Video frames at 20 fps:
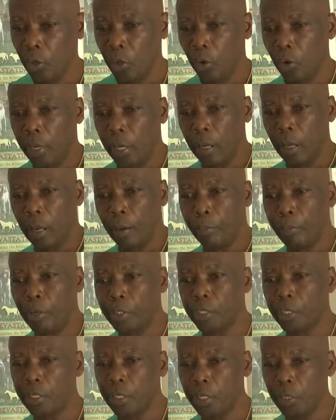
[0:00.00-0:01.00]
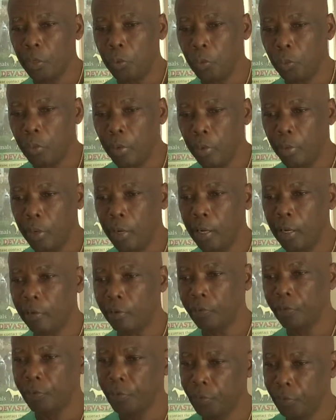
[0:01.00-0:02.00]
Okay, presently we
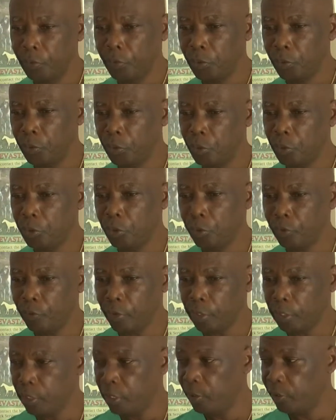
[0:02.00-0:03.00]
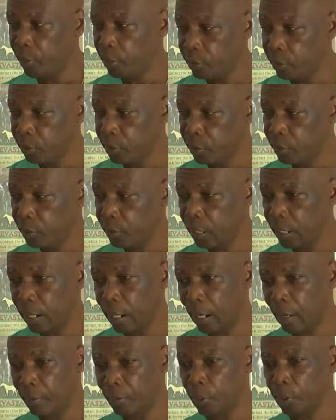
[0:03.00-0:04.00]
have two veterinarians,
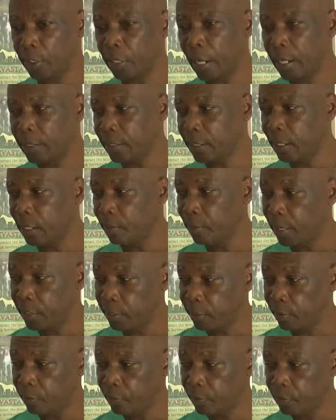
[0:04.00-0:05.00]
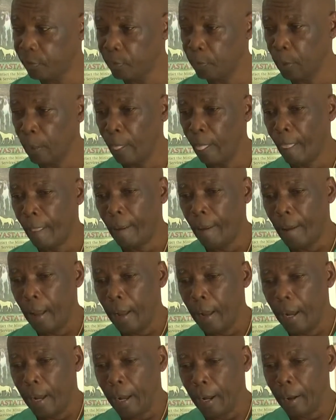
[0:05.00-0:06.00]
Dr. Isaac and myself.
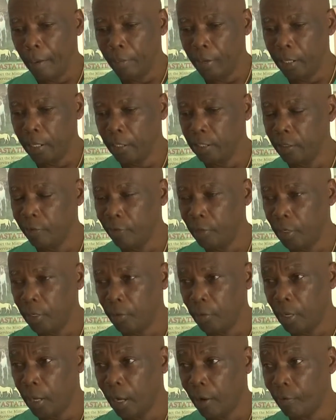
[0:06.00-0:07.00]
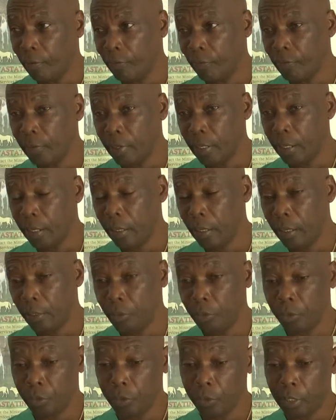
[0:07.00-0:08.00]
Collectively, we have a
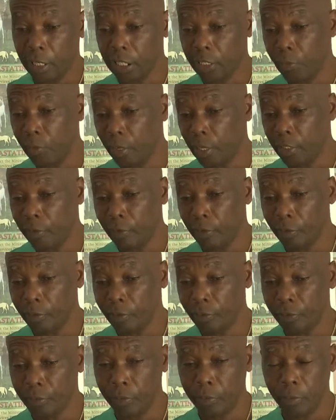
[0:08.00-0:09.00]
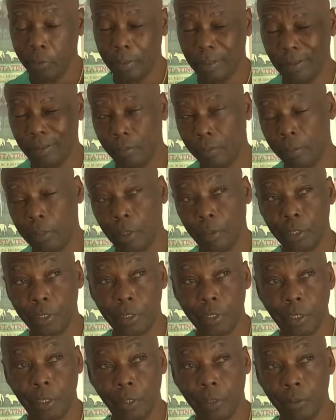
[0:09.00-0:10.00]
total experience of, I would
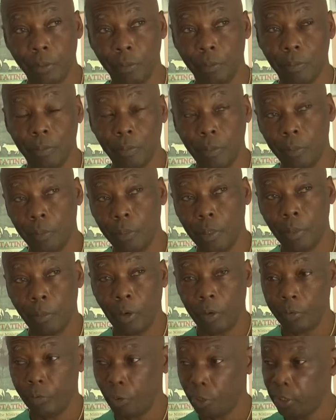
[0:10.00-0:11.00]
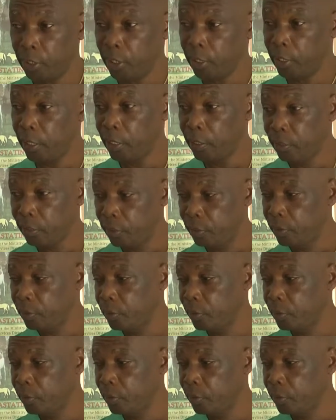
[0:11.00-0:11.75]
say, about 48 years.